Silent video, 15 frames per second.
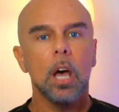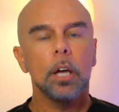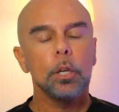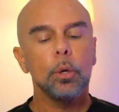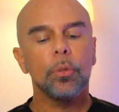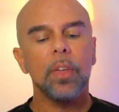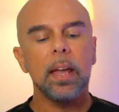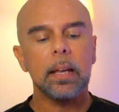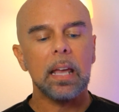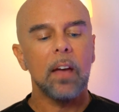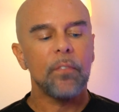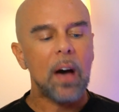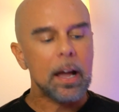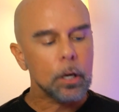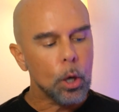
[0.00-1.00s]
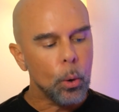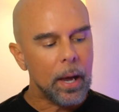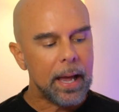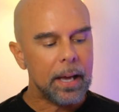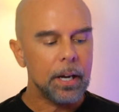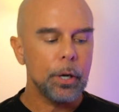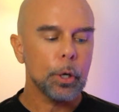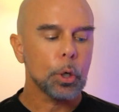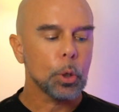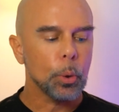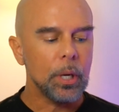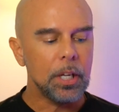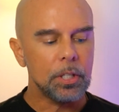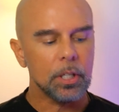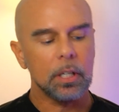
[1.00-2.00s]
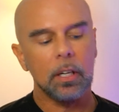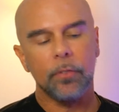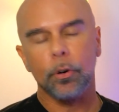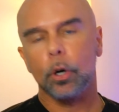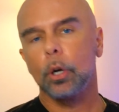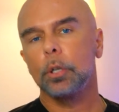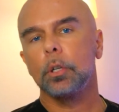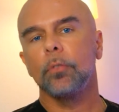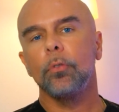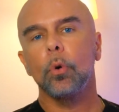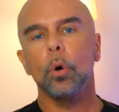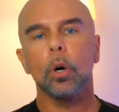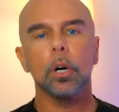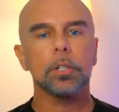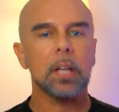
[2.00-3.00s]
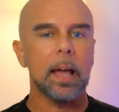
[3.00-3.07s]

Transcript: you think if I go ahead and agree to give her a divorce,